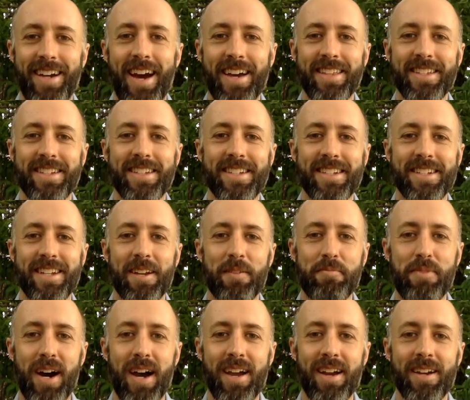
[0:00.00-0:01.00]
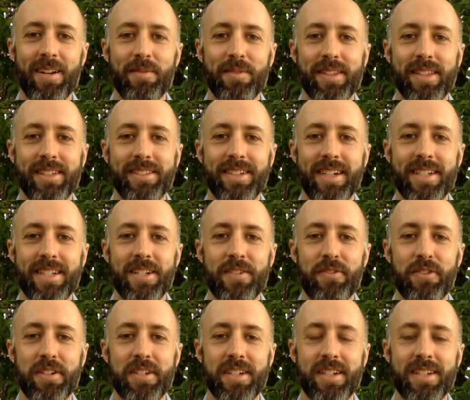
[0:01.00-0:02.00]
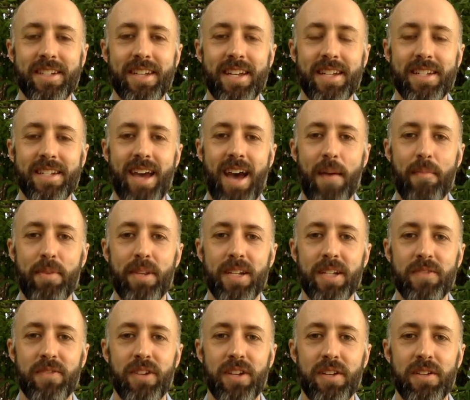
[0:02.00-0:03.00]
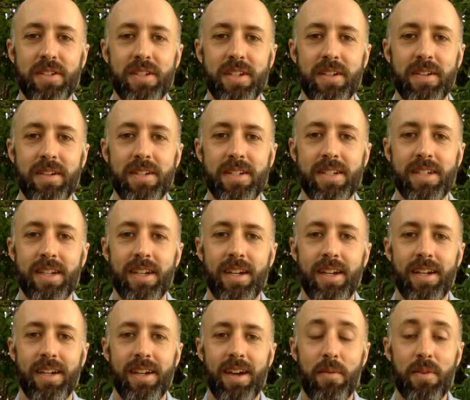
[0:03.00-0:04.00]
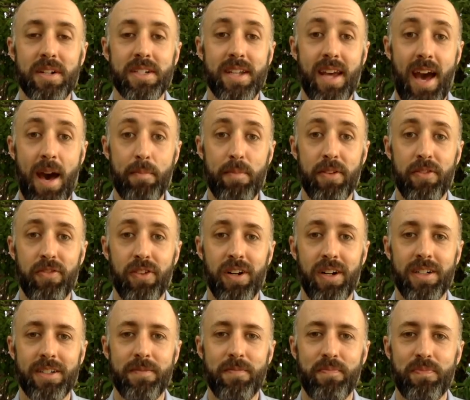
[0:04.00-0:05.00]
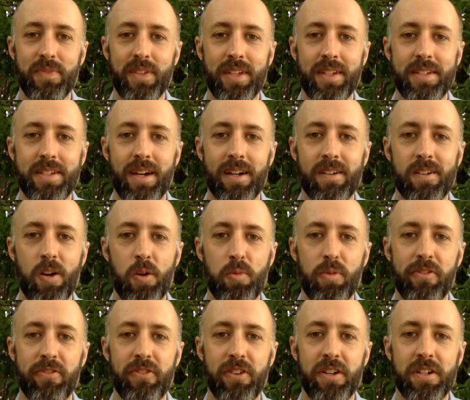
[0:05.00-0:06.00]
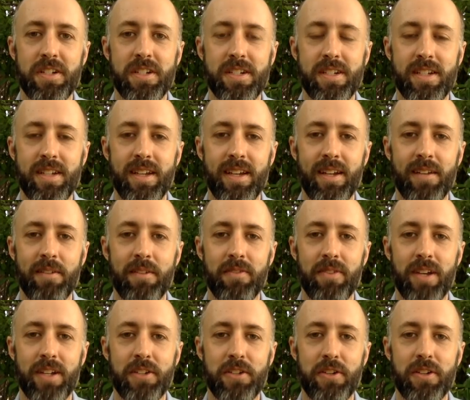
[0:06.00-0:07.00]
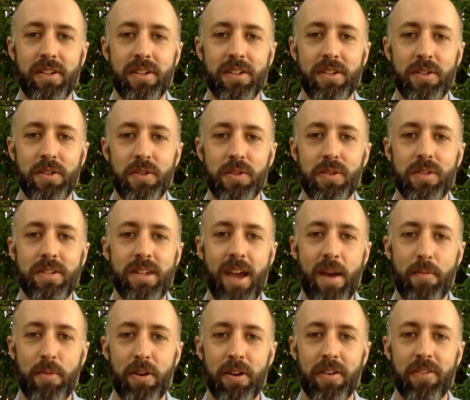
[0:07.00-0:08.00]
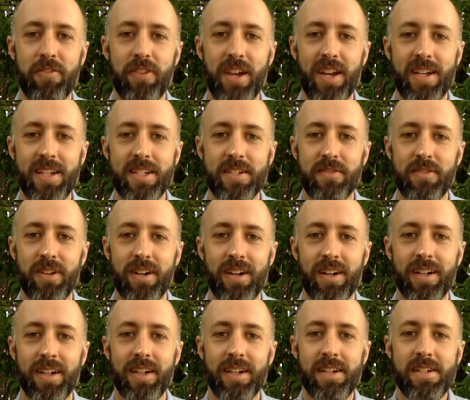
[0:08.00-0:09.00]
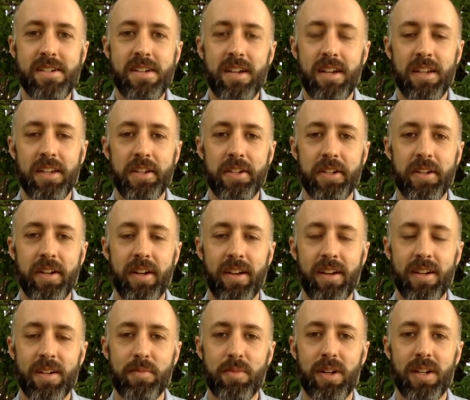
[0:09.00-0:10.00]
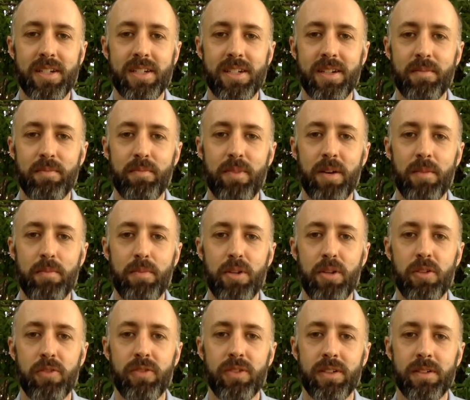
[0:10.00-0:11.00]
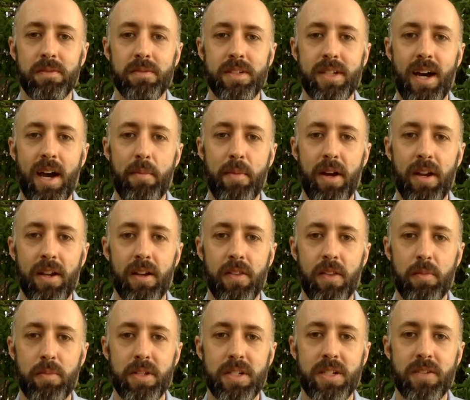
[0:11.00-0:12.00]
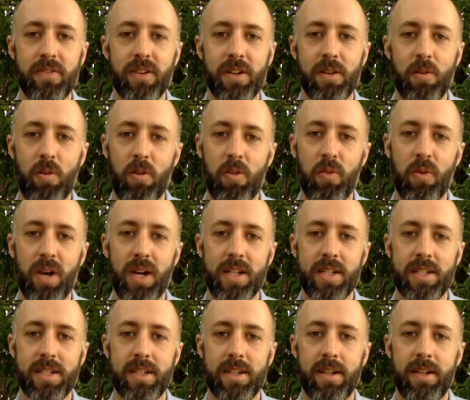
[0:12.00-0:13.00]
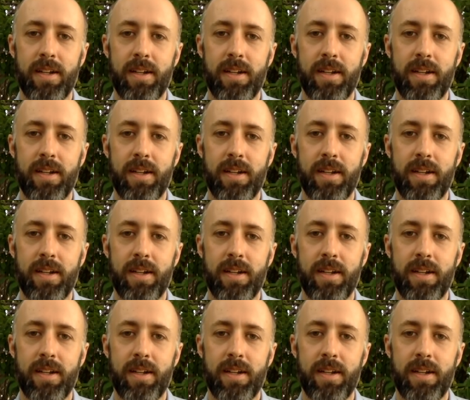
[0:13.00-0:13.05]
This is Nick Bayard with the Lessons for Success and Happiness video series. I want to say happy fall. It's October 1st and we've entered a new damper phase of our year here, but it's a beautiful time out here in the Pacific Northwest.